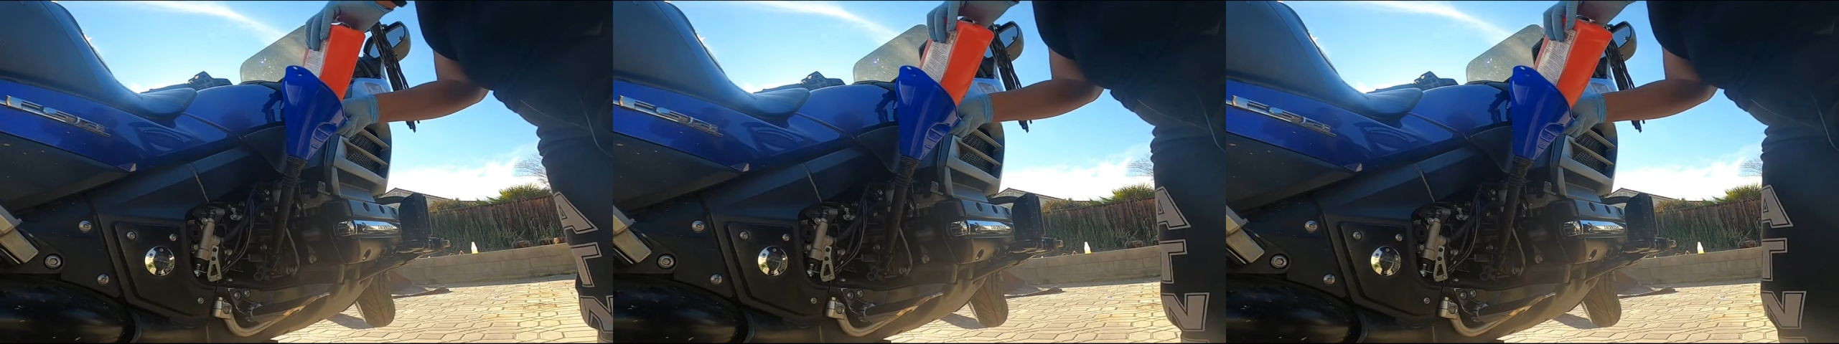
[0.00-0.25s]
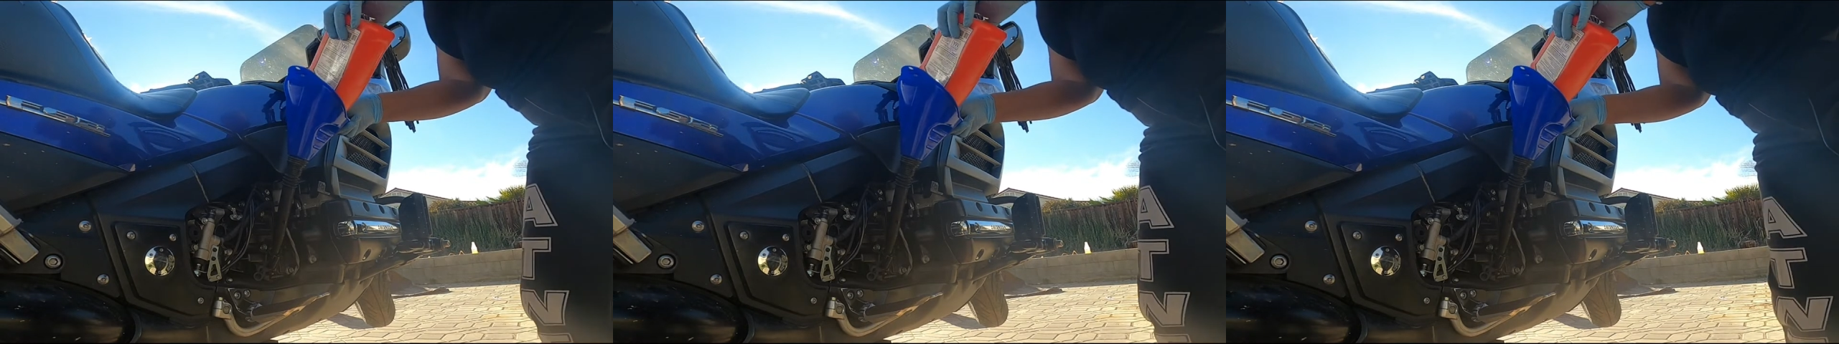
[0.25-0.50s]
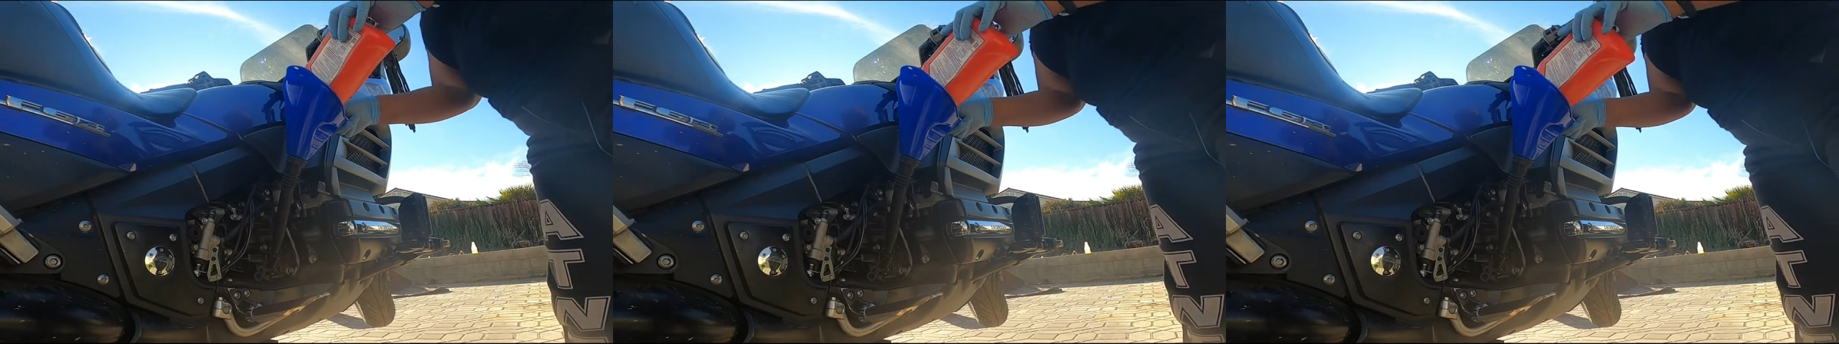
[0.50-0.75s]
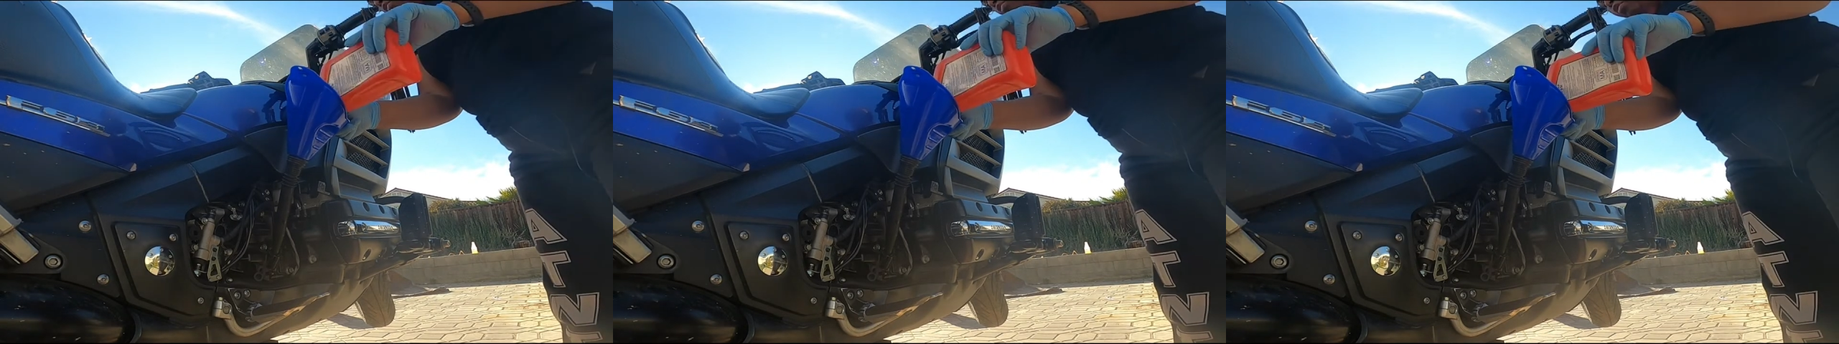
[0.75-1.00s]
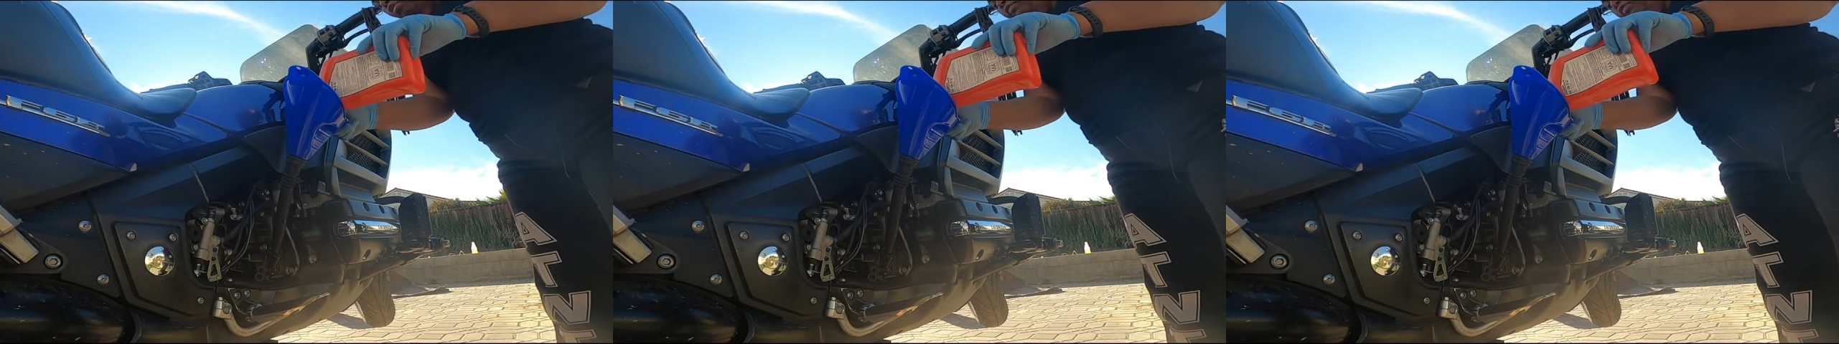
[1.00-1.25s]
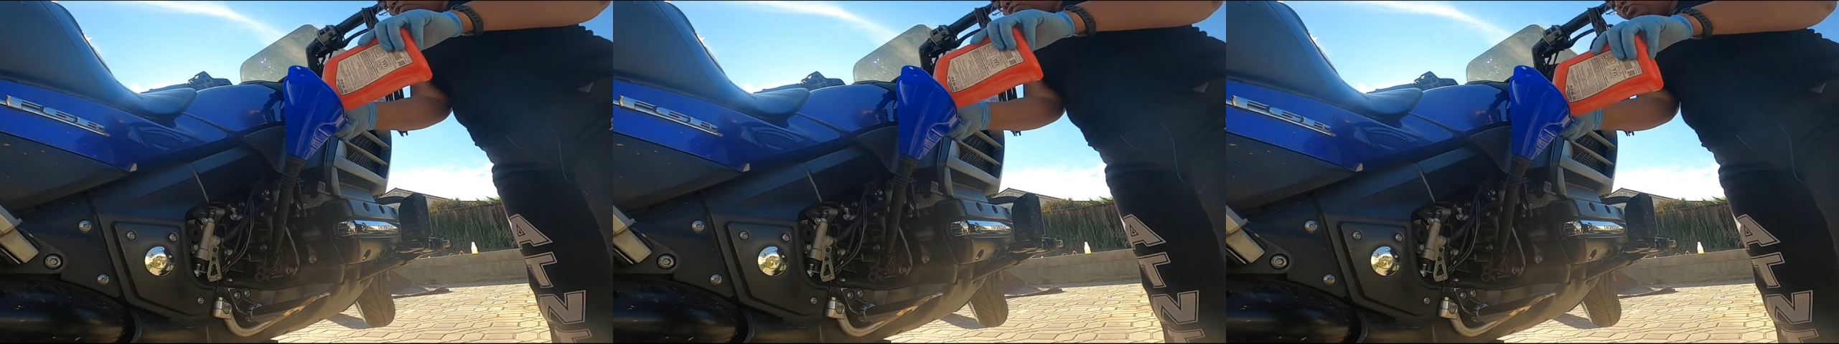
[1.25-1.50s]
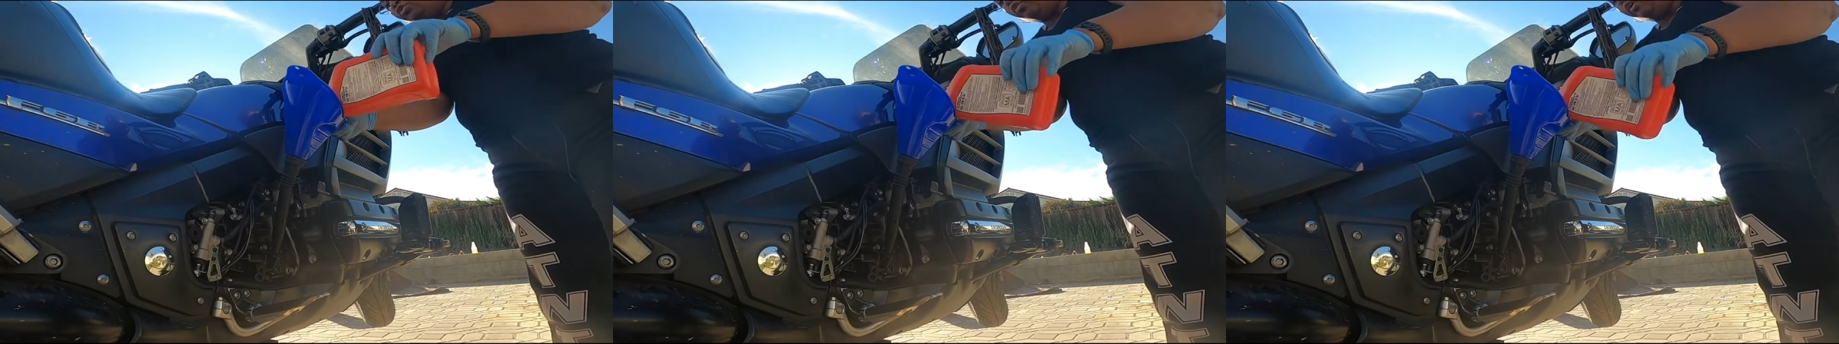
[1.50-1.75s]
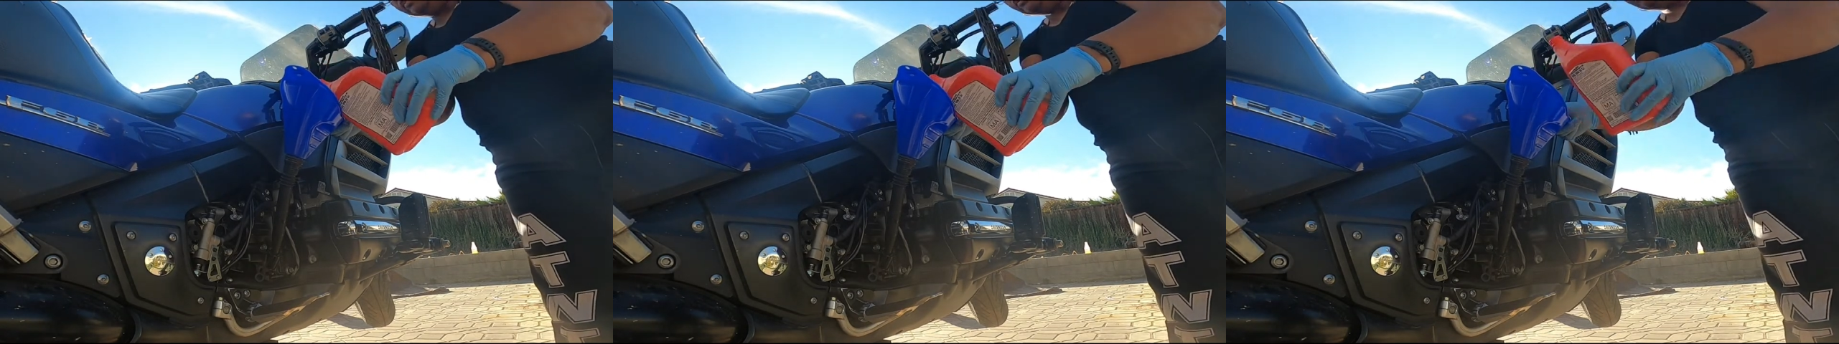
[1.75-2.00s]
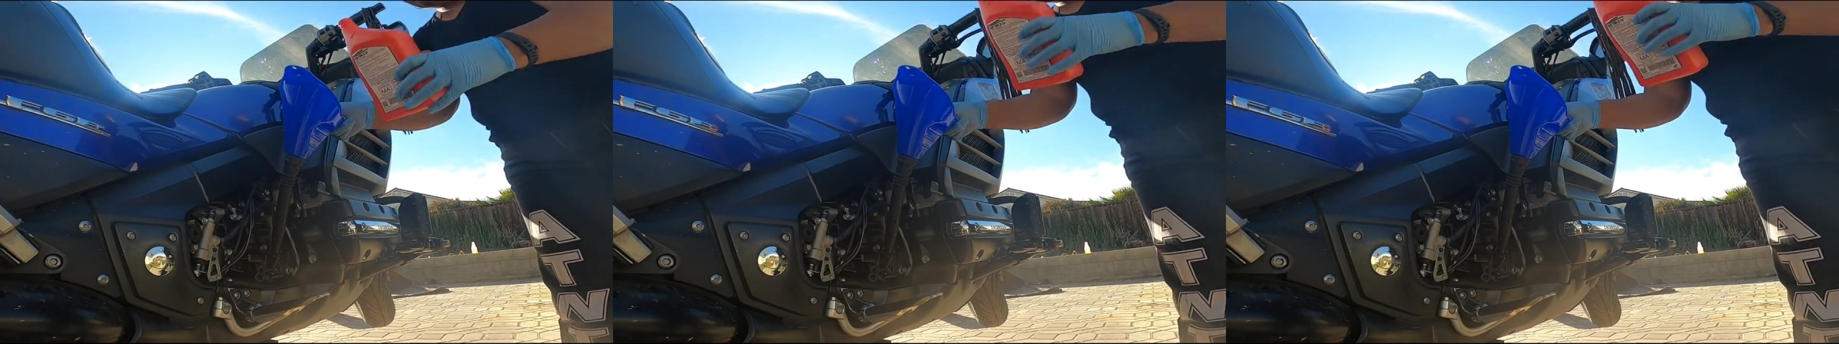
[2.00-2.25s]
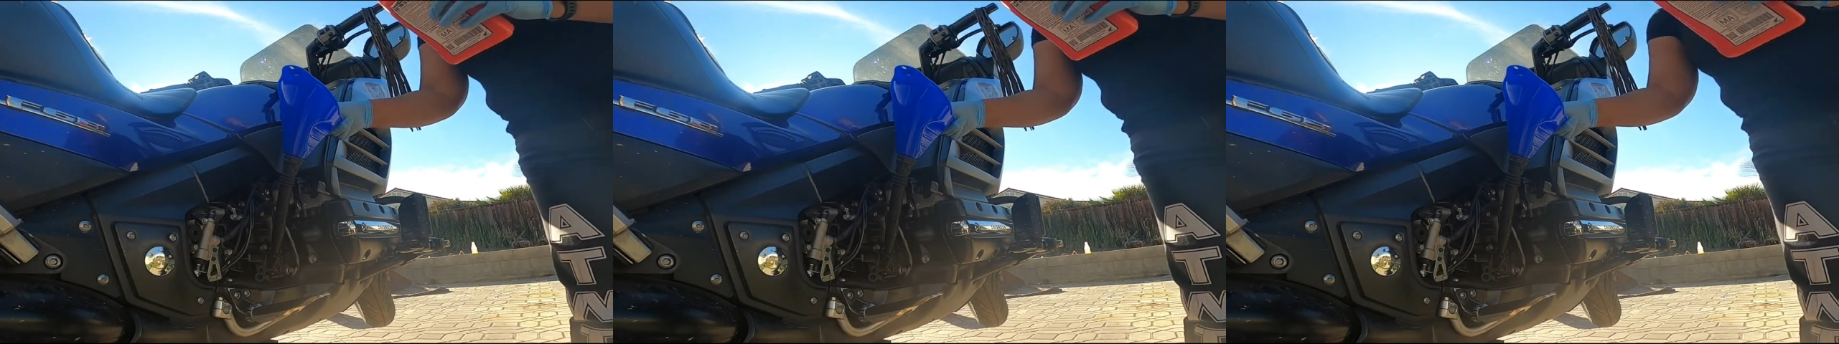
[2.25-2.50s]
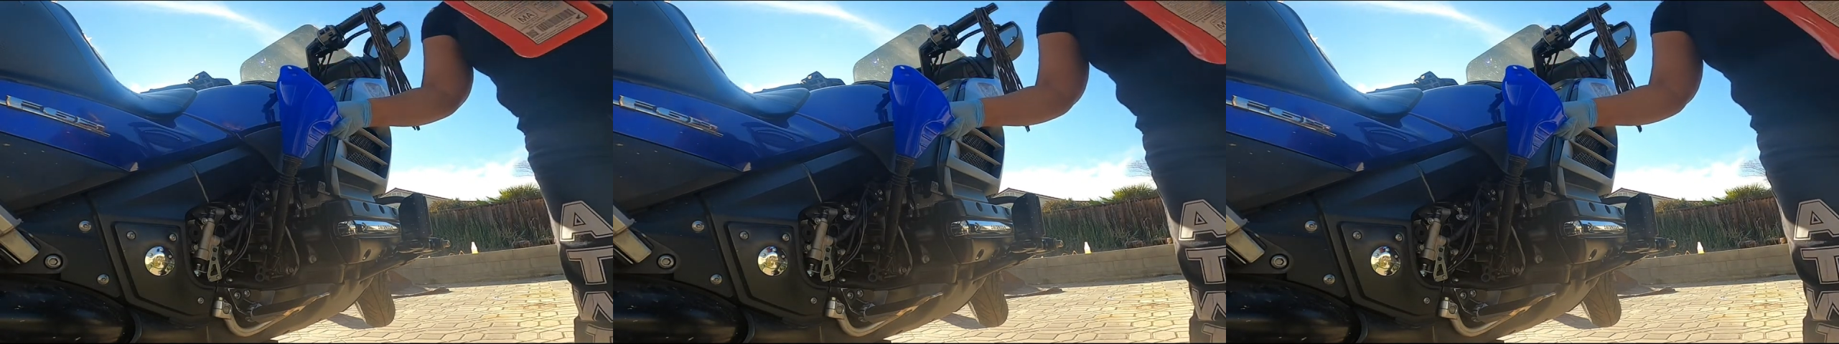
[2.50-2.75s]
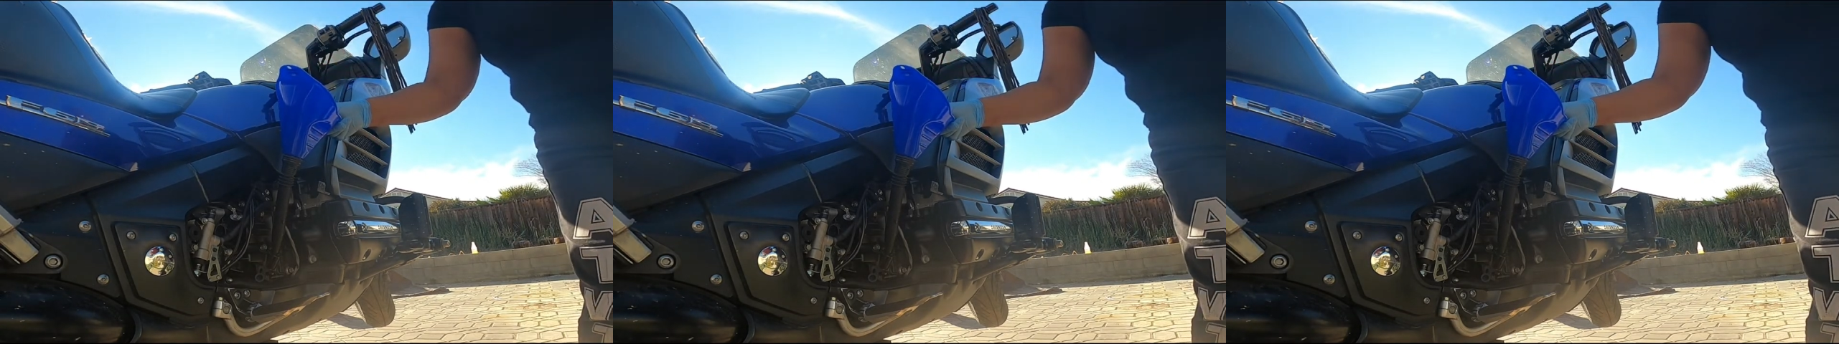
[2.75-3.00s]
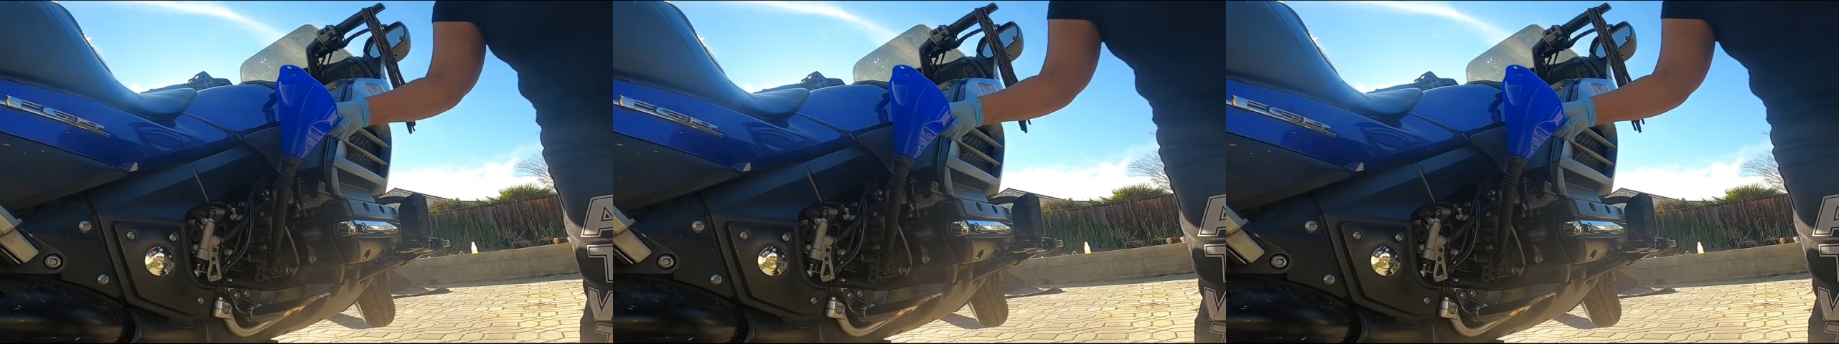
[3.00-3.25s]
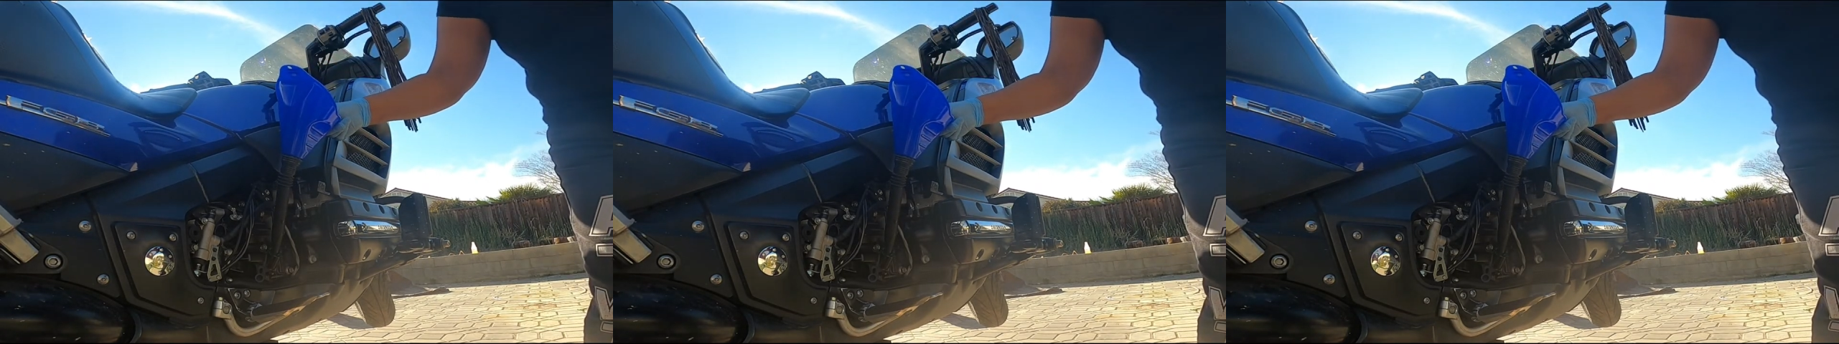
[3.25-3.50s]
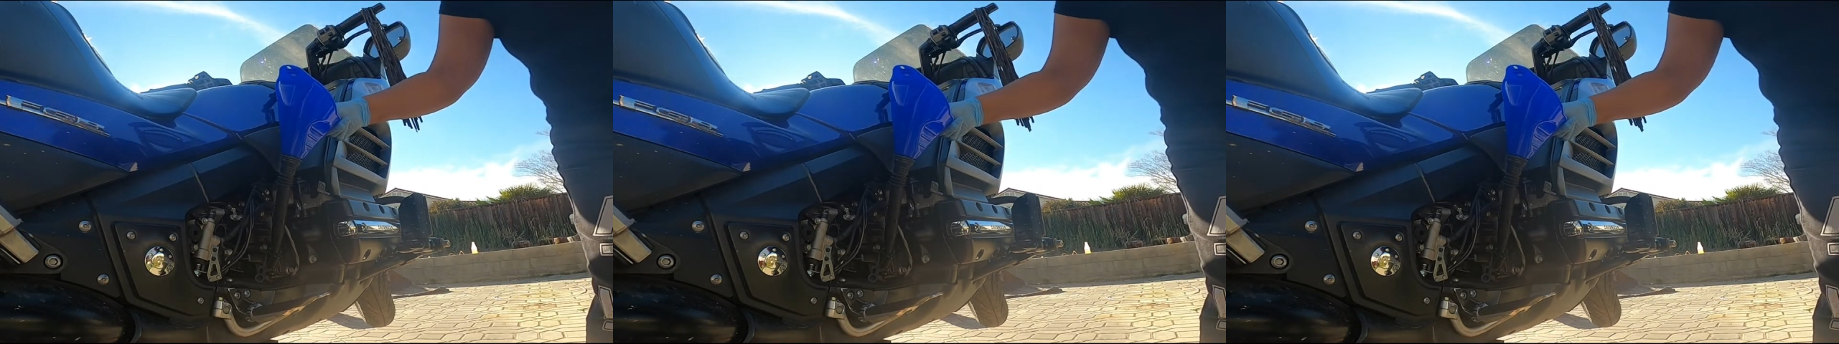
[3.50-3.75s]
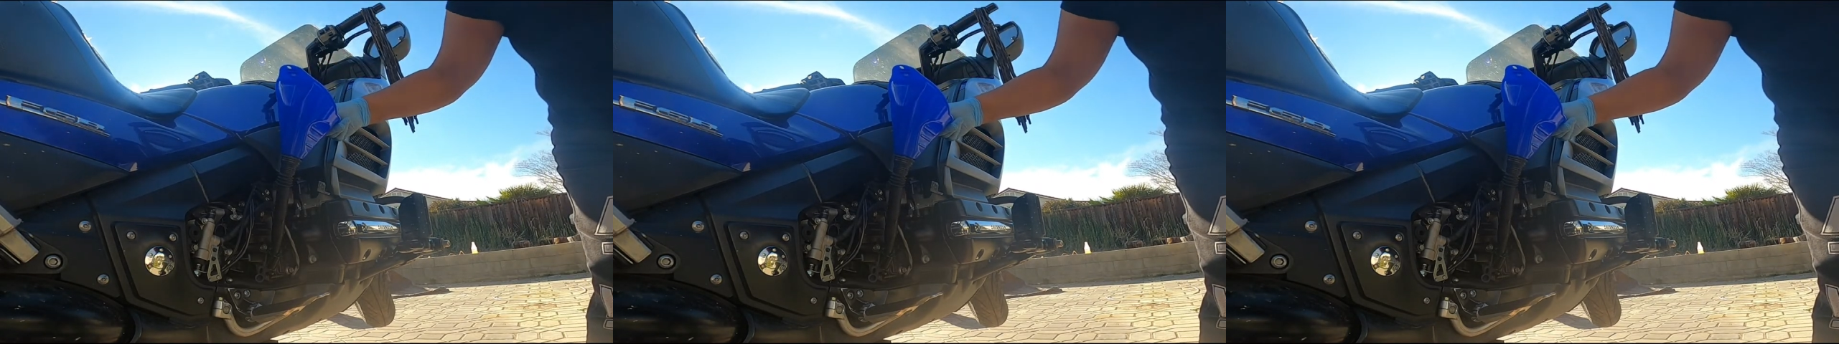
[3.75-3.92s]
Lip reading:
Nobody's mouth can be seen.